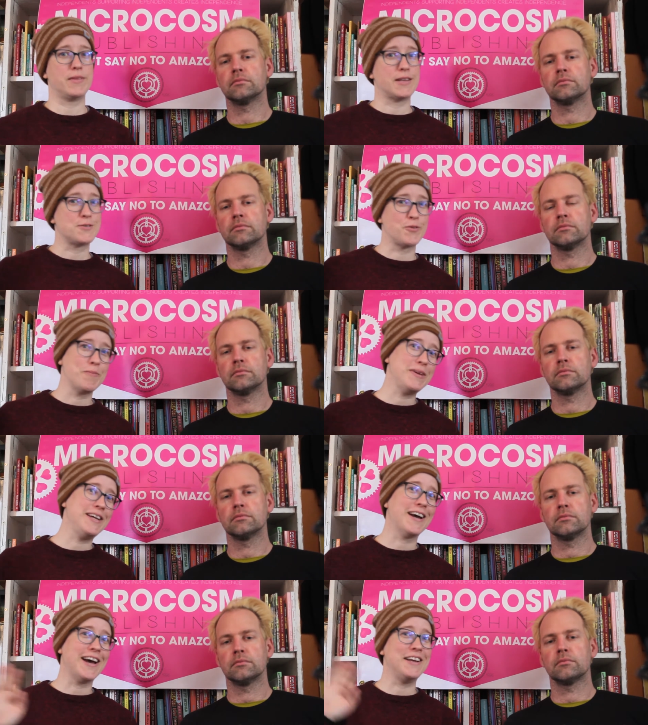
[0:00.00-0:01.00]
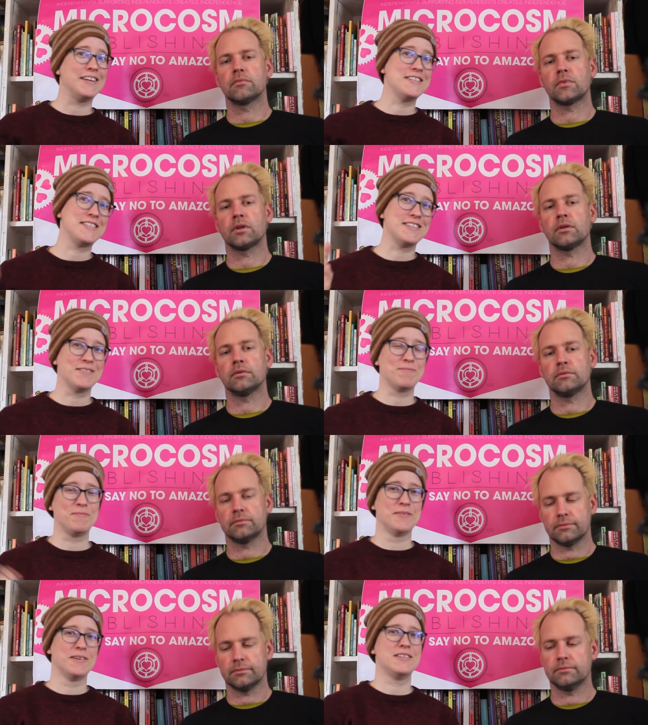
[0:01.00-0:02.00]
Speaker 1: that's from me. Hi, nice to
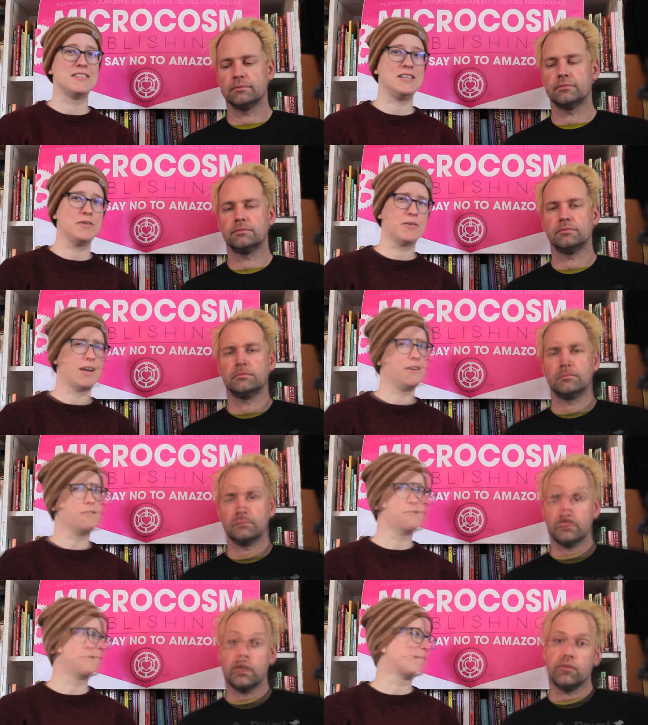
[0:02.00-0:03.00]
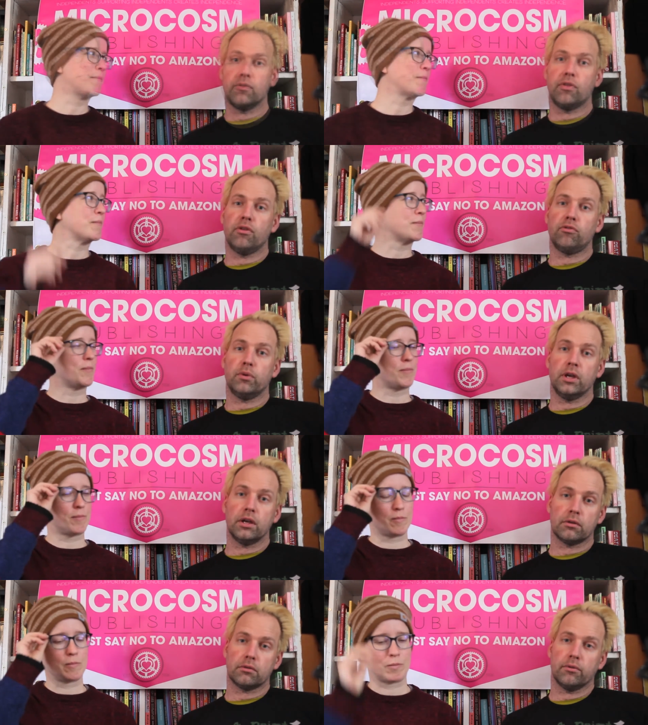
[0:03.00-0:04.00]
see you, kind of.
Speaker 2: This week,
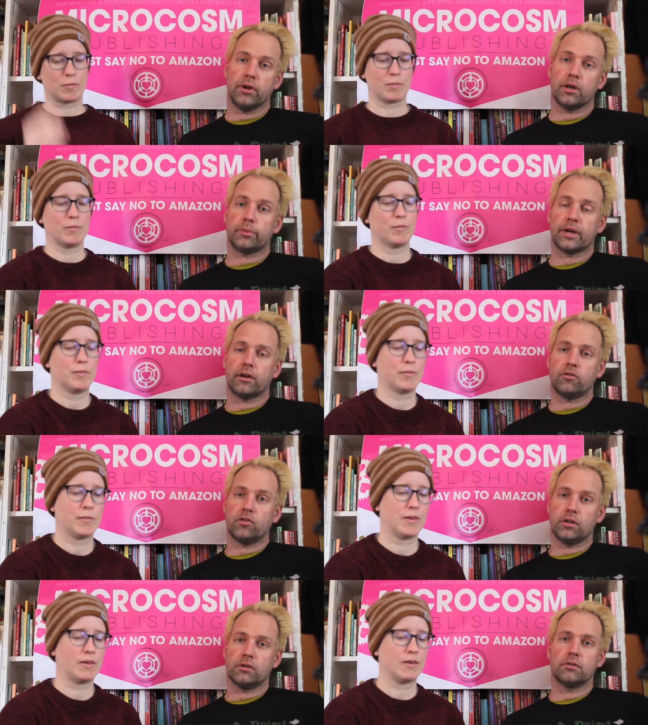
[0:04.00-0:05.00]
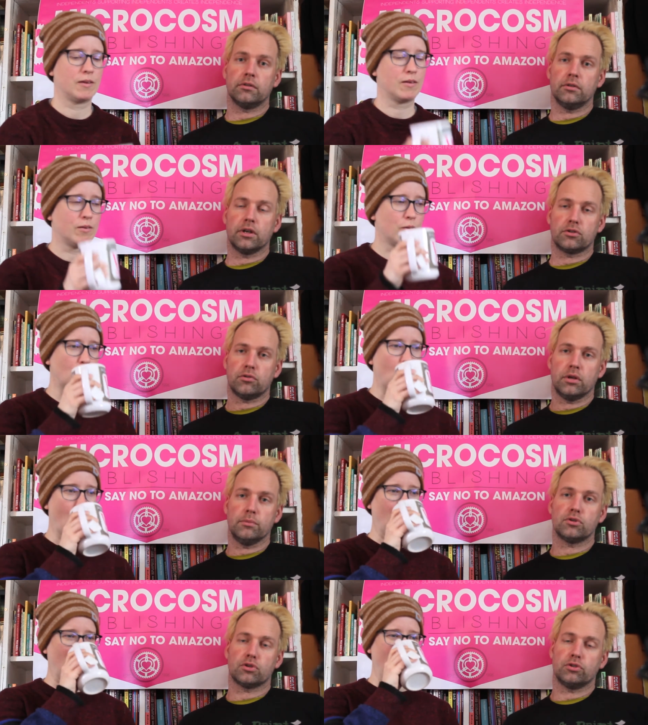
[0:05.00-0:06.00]
we are practicing extreme
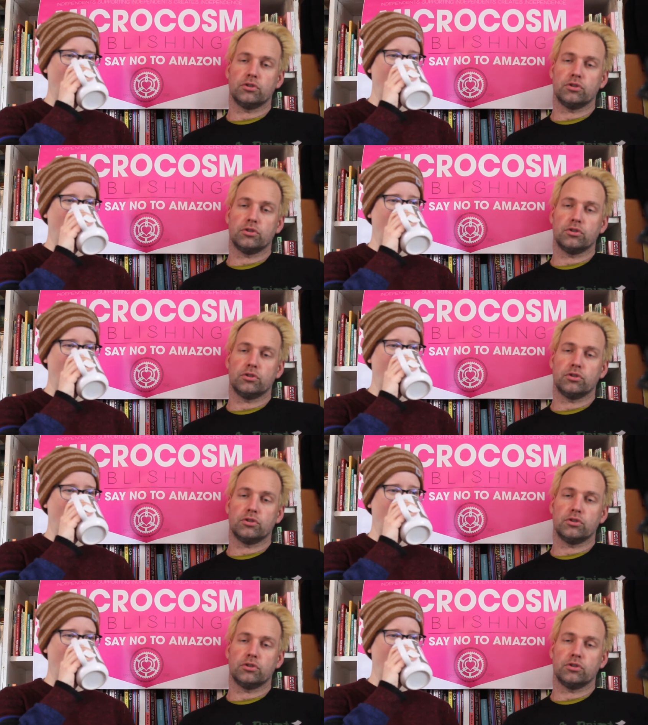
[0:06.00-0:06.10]
social